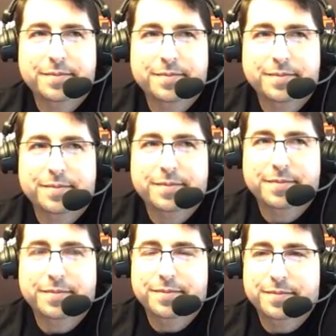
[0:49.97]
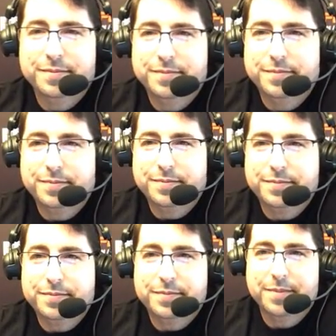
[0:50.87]

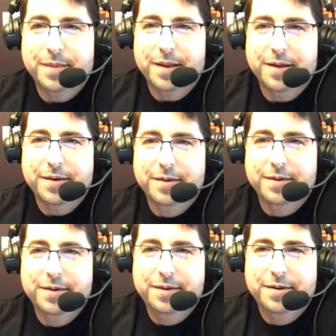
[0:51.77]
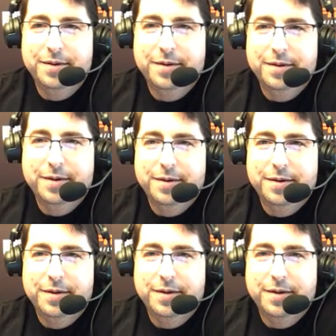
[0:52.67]

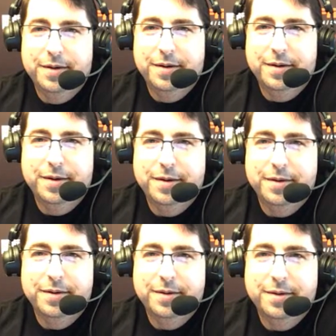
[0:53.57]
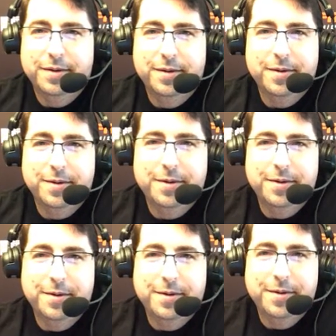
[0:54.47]

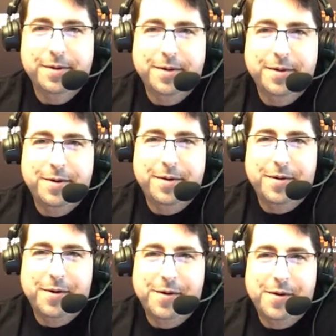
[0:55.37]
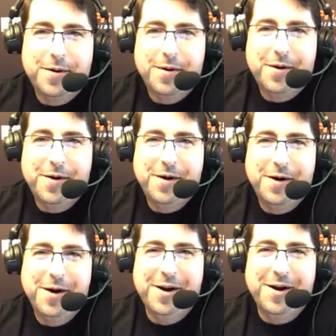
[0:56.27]
[no speech]